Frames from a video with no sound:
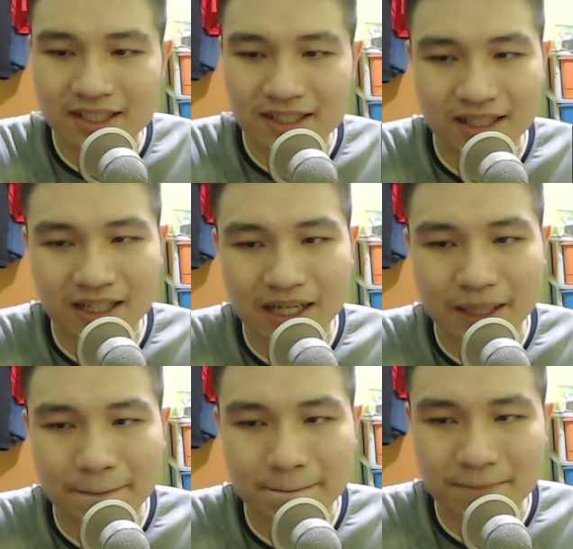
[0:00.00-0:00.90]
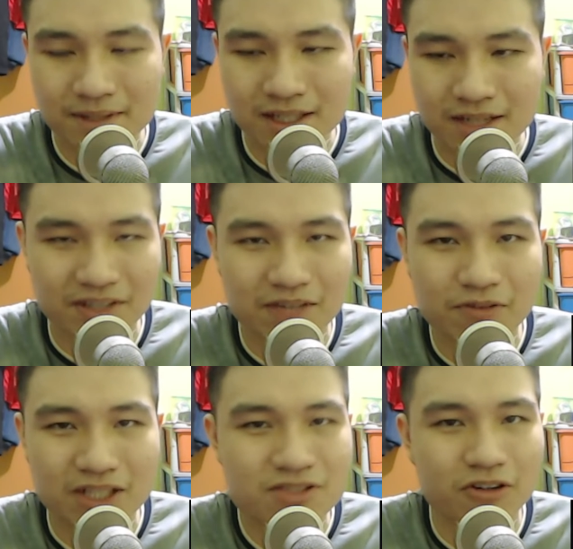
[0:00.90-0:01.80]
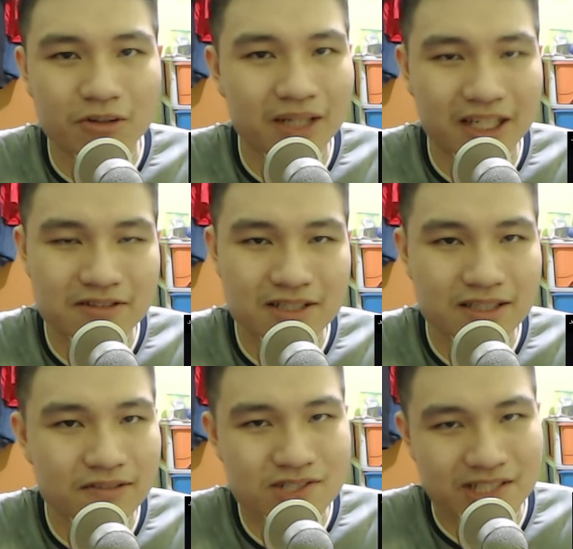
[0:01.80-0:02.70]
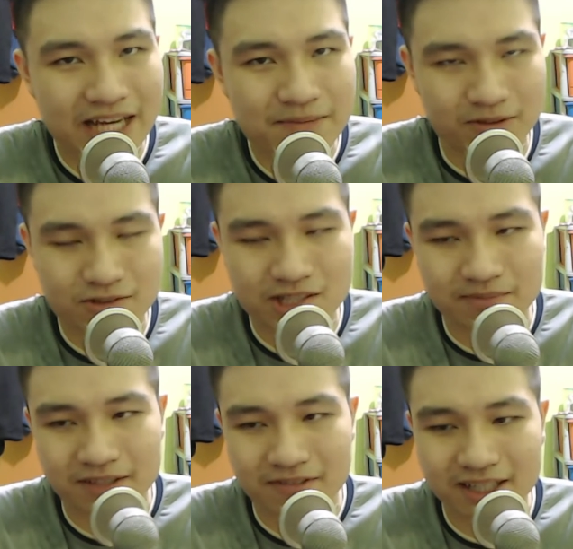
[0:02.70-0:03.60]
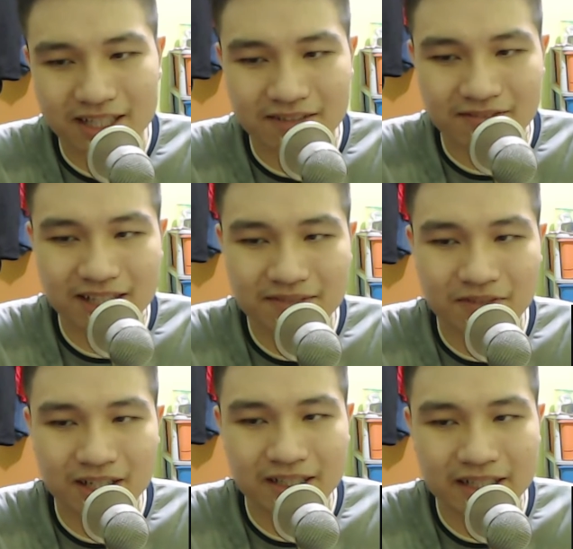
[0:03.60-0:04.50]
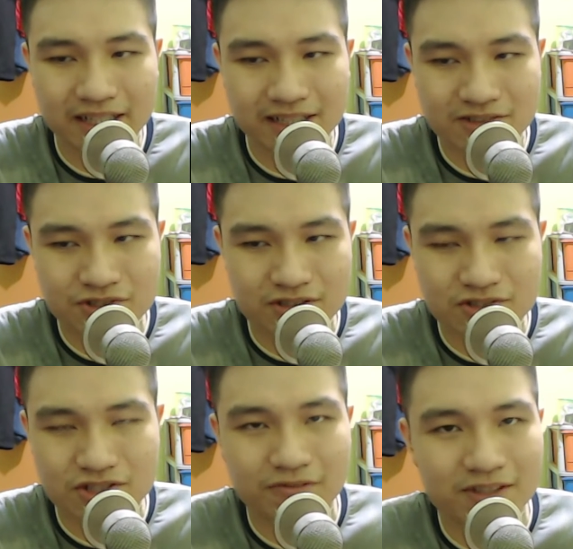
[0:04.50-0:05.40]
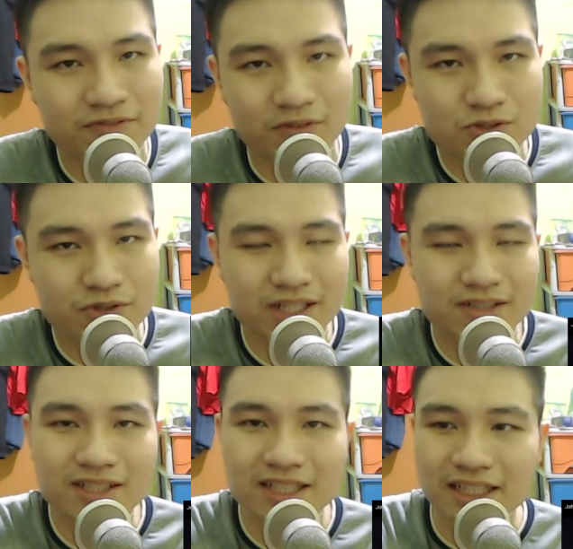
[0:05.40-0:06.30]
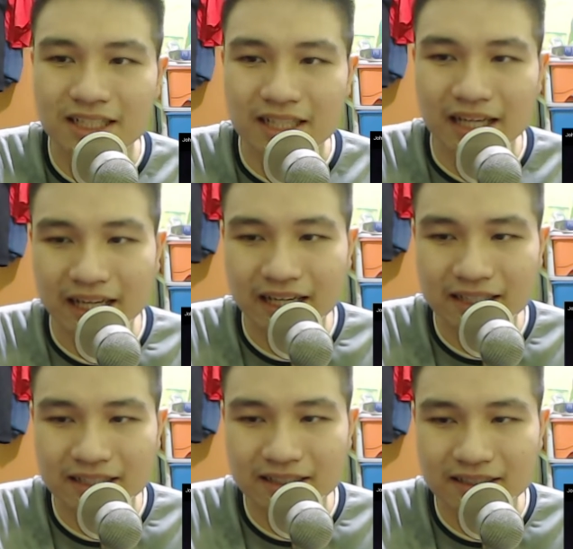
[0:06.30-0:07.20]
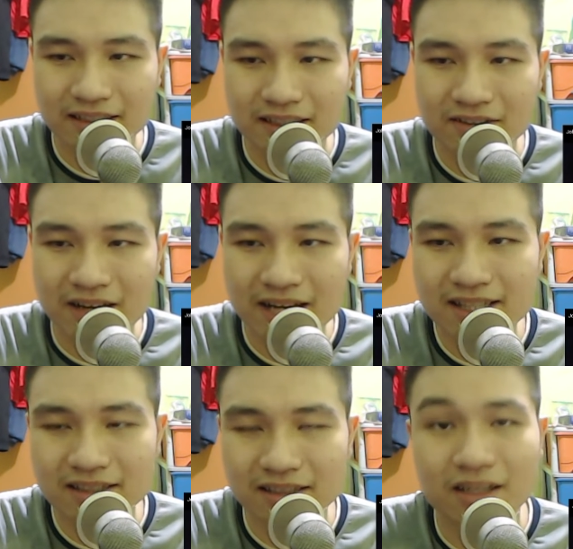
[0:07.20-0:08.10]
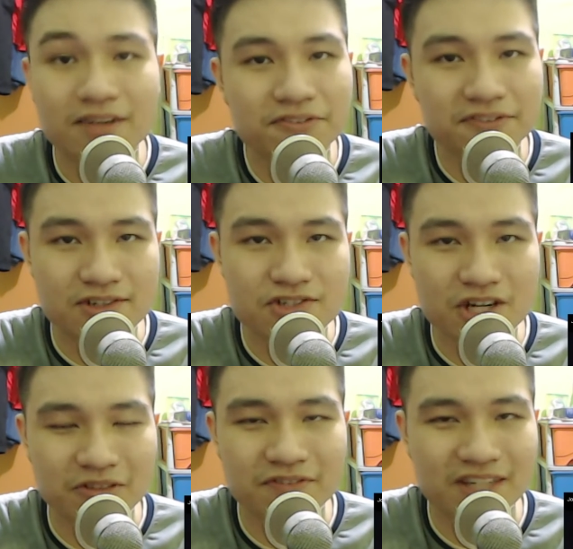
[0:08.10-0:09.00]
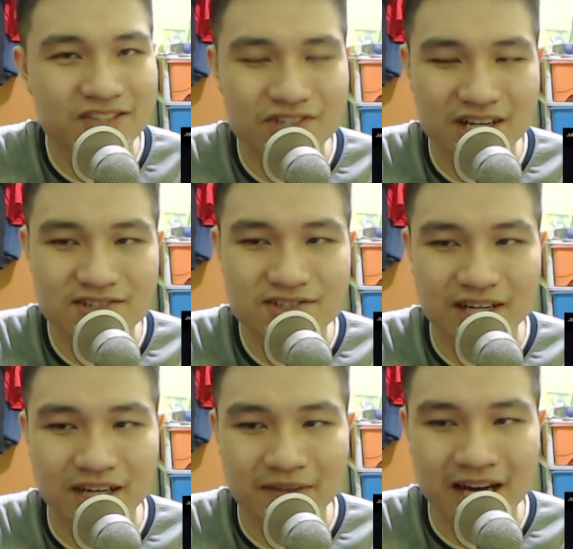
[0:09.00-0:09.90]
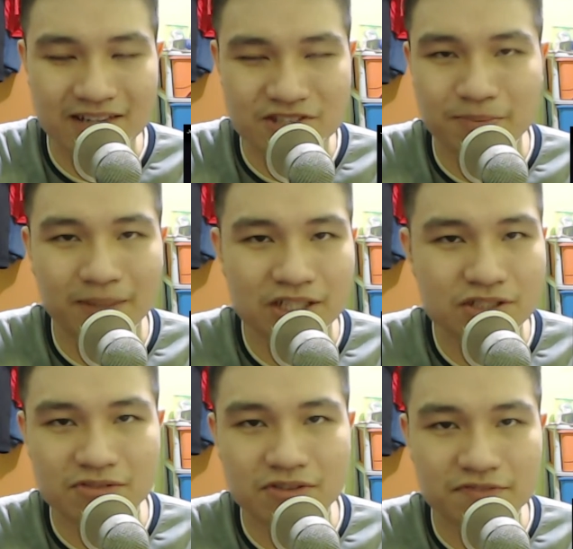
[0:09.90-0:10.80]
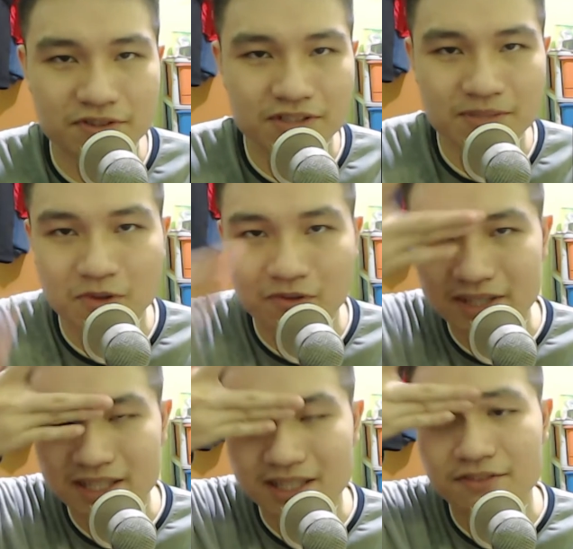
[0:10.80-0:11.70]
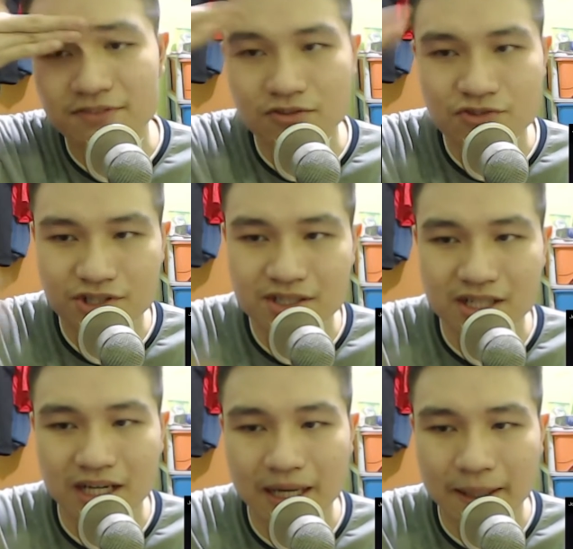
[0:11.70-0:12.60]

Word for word: Um I forgot what it's called but like it, it, was in April or something, right? When they showed the John Wick 4 trailer. And you know I love the John Wick franchise. Um I actually plan to review the movie in the future. Uh